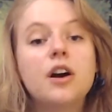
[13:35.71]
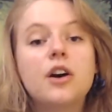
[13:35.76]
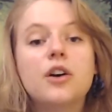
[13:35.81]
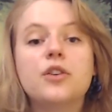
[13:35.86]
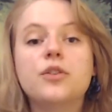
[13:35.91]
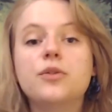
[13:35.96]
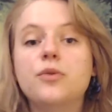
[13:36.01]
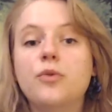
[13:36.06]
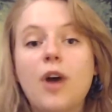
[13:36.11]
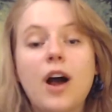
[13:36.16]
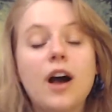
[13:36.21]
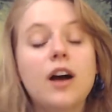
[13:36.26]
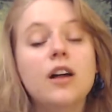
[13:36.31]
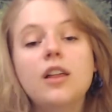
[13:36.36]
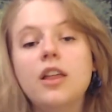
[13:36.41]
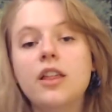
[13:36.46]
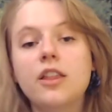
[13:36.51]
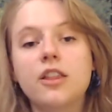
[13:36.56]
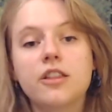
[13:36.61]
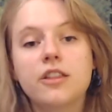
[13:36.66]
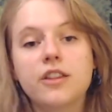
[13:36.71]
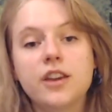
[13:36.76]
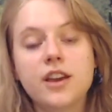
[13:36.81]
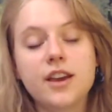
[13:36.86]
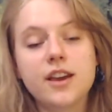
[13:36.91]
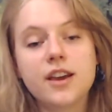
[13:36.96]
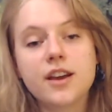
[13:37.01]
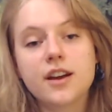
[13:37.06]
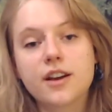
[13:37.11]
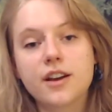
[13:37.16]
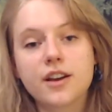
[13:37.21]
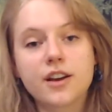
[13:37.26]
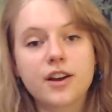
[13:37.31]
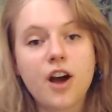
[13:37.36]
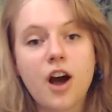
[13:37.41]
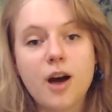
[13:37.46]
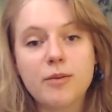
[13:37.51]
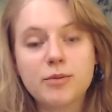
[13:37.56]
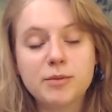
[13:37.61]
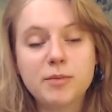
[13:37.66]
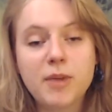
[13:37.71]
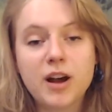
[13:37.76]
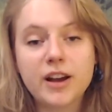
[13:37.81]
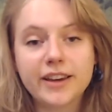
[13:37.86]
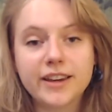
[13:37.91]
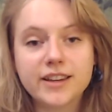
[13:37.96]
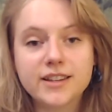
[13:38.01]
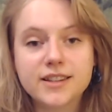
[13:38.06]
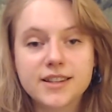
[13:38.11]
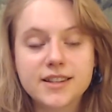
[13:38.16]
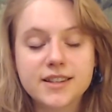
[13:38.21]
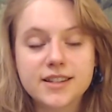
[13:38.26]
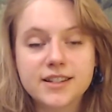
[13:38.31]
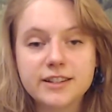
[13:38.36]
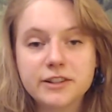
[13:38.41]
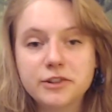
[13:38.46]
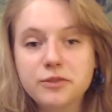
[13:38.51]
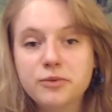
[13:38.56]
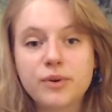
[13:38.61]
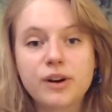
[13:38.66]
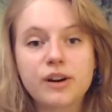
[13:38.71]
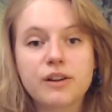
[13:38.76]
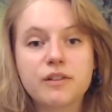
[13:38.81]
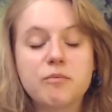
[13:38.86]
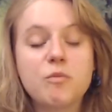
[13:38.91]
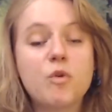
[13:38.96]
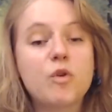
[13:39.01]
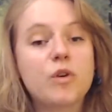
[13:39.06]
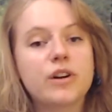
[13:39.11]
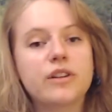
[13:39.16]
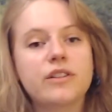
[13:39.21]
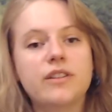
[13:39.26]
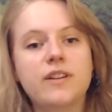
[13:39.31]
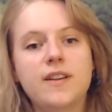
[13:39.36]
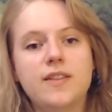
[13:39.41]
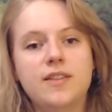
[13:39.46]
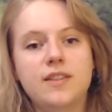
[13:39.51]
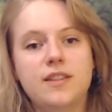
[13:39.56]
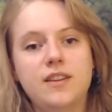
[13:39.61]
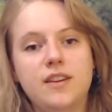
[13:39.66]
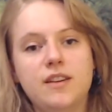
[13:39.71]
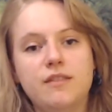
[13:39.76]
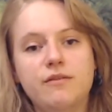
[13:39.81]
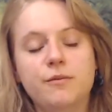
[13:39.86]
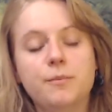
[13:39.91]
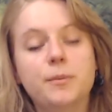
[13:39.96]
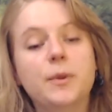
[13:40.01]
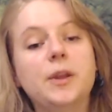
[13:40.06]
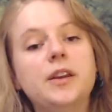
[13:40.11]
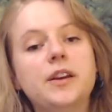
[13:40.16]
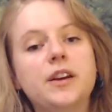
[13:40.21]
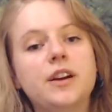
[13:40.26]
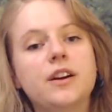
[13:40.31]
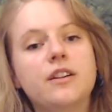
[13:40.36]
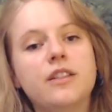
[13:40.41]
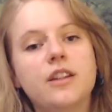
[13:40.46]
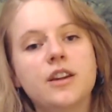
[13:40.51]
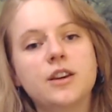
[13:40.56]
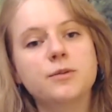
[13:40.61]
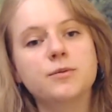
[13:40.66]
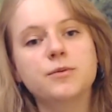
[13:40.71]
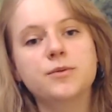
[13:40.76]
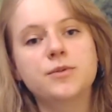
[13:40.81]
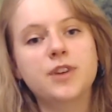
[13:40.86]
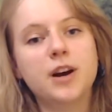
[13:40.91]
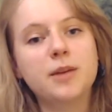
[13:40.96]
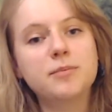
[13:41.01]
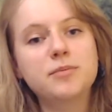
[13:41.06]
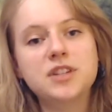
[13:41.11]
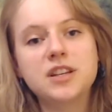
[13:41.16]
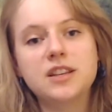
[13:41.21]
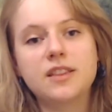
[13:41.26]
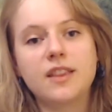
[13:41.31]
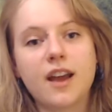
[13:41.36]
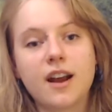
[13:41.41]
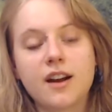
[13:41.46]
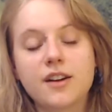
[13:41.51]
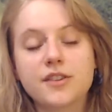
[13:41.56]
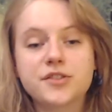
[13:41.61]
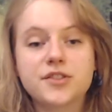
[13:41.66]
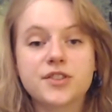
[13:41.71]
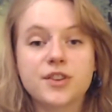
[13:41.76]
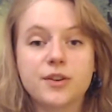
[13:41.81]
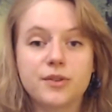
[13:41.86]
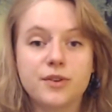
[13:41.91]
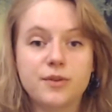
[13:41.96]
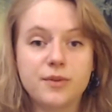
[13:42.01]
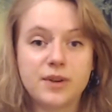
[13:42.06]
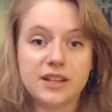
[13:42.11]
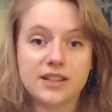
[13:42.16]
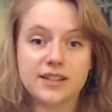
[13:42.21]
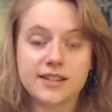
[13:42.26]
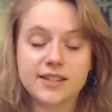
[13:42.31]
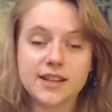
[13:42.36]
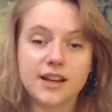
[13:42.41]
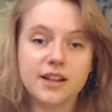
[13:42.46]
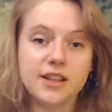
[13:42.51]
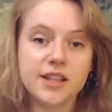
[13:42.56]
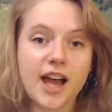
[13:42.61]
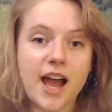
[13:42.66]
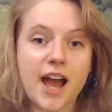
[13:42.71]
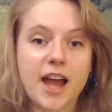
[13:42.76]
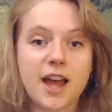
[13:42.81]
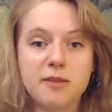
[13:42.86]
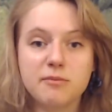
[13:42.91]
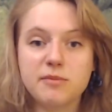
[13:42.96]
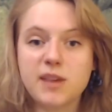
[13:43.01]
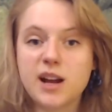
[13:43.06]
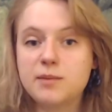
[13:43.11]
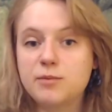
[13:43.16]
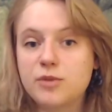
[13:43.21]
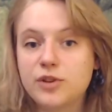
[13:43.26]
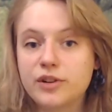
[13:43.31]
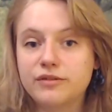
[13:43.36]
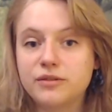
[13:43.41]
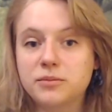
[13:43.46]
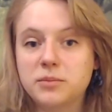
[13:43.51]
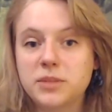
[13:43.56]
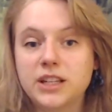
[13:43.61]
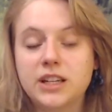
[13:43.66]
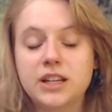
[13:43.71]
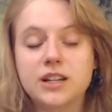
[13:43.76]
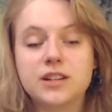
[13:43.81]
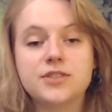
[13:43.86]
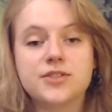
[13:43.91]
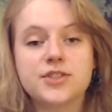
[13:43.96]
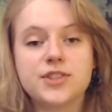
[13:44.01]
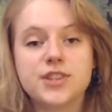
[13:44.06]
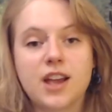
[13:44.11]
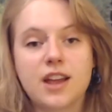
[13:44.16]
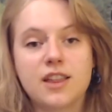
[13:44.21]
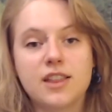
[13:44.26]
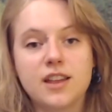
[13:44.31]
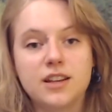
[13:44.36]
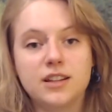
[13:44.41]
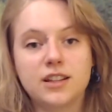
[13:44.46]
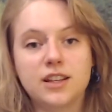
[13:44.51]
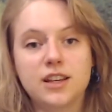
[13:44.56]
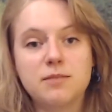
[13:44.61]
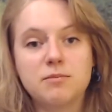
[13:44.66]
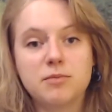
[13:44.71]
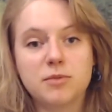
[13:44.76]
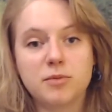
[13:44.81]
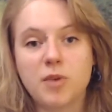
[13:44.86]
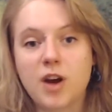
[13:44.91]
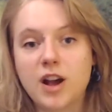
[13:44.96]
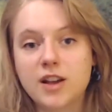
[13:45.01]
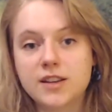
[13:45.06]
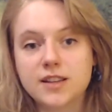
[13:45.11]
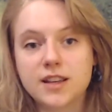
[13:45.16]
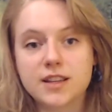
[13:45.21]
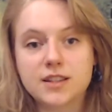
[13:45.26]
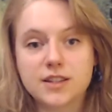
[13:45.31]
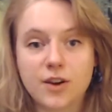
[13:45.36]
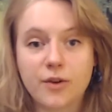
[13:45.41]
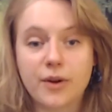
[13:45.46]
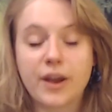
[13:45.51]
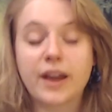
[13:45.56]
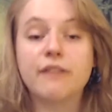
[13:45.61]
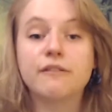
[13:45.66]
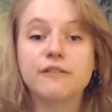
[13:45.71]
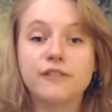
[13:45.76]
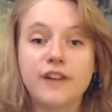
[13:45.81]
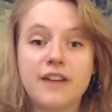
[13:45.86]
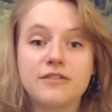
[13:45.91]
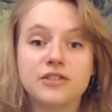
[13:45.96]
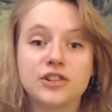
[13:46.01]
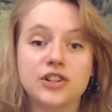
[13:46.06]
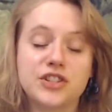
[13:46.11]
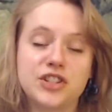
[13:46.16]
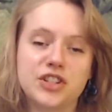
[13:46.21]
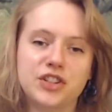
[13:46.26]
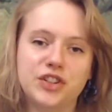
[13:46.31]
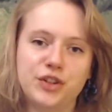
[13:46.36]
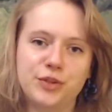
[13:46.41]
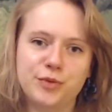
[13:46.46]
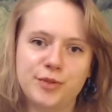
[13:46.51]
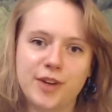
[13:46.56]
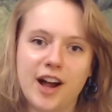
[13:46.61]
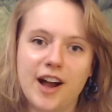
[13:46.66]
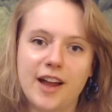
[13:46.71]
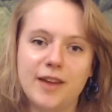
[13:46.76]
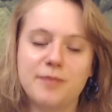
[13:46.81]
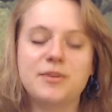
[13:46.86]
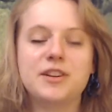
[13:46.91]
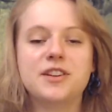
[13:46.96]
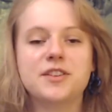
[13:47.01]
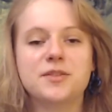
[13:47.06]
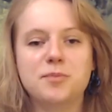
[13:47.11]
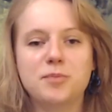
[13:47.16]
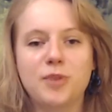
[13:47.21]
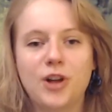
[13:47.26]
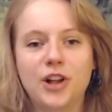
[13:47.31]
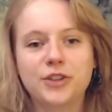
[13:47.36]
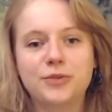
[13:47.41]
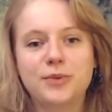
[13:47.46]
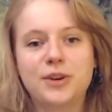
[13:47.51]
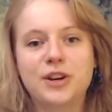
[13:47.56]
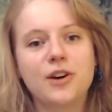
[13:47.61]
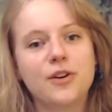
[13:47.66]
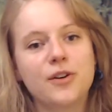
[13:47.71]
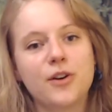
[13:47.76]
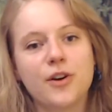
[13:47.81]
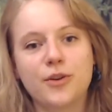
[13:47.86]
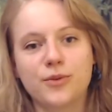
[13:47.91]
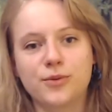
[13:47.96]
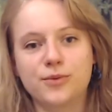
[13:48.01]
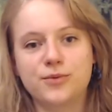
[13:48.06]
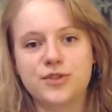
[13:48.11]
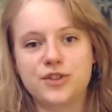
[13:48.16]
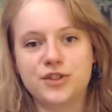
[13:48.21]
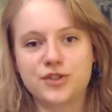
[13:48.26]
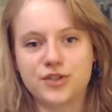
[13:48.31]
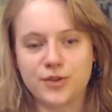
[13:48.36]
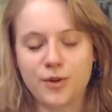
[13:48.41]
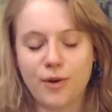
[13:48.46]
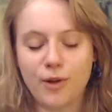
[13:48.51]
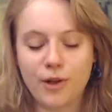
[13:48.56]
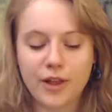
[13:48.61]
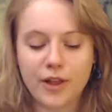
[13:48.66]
Well, the copper muck is still worth more than the familiar that you dumped in there. So you can sell that and buy more familiars and then keep the process going forever until you die, because Baldwin owns your soul.